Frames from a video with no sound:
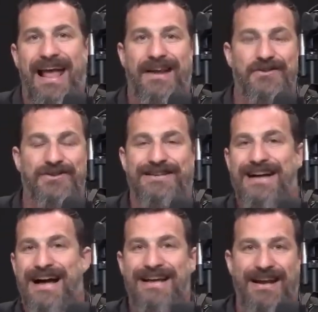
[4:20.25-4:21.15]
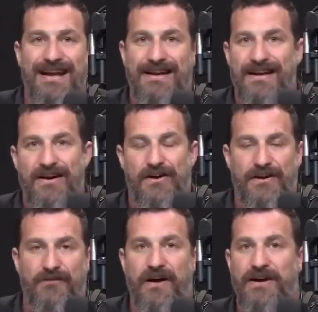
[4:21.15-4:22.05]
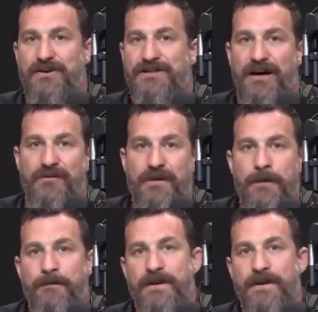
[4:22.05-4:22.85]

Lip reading: and you're just not getting in gear, and you find yourself,